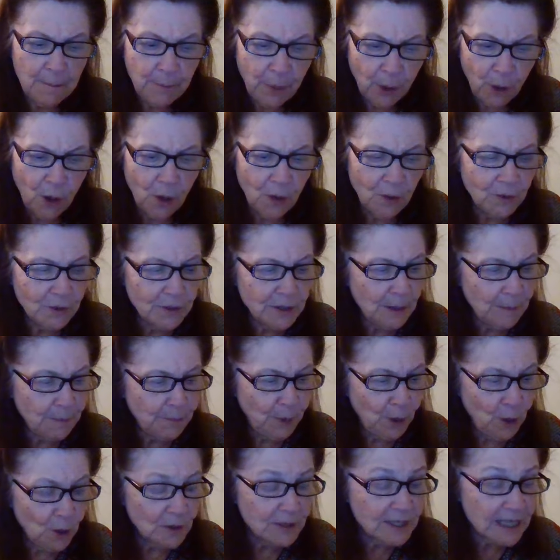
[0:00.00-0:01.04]
pulls
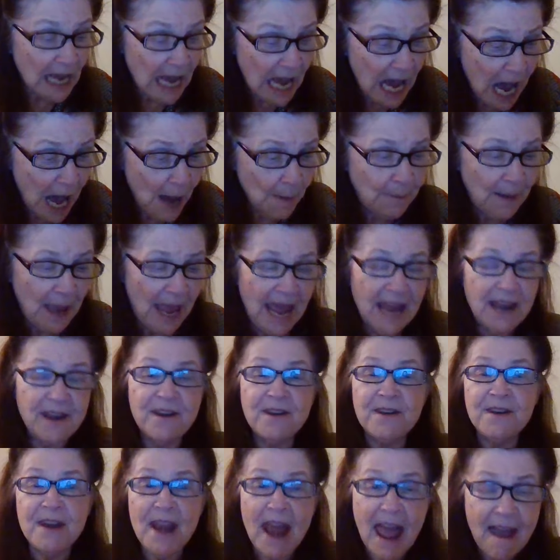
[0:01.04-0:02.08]
pulls up and
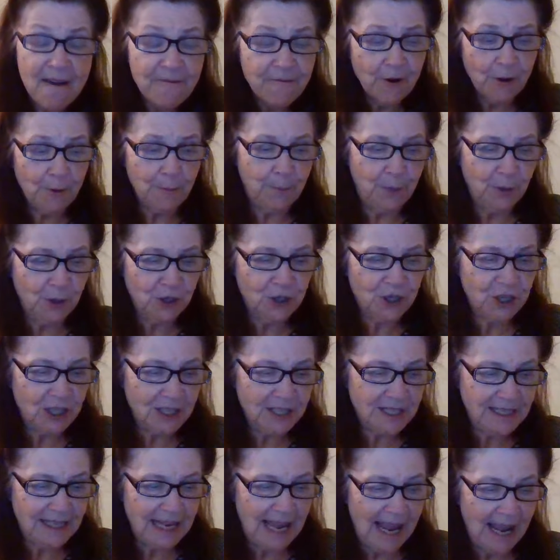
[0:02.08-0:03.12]
never
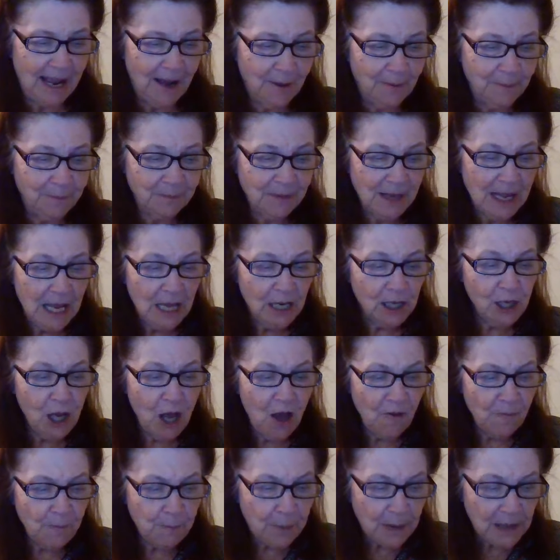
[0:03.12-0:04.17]
pushes down.
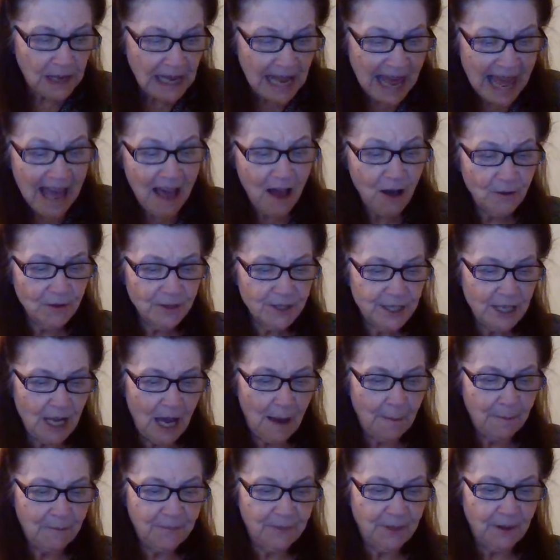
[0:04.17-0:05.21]
Love plows
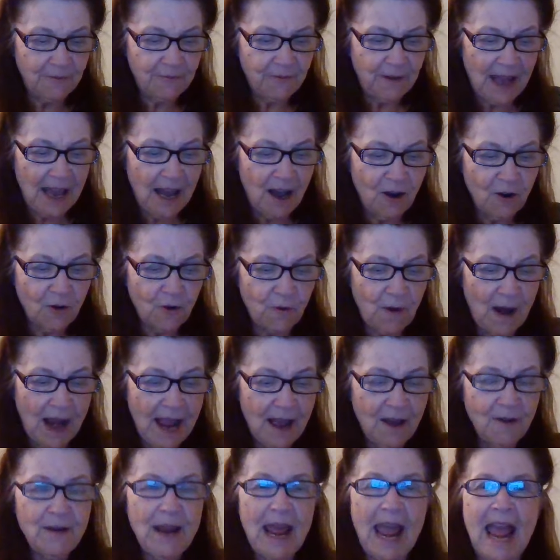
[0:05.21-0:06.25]
up the foul
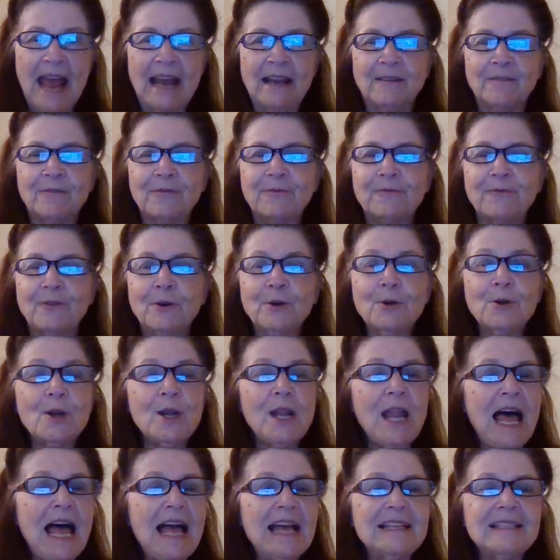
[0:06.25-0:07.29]
ground and
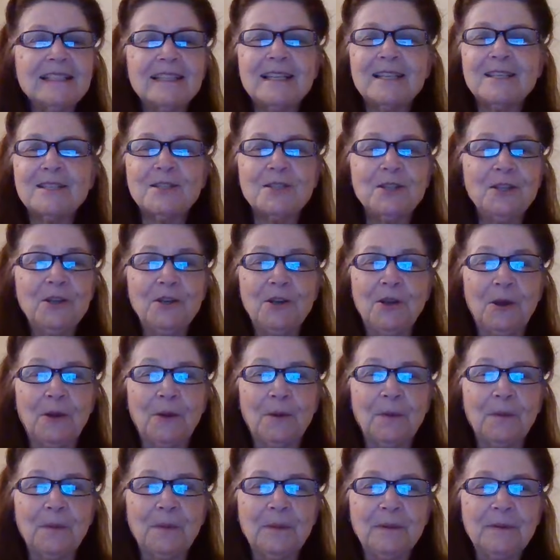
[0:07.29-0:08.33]
fertilizes the
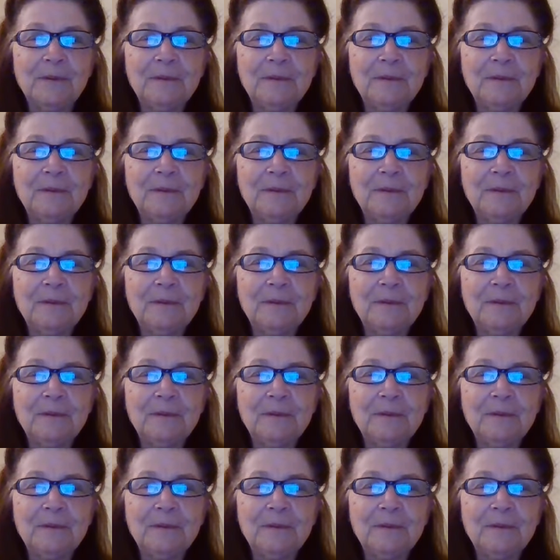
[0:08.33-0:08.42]
new.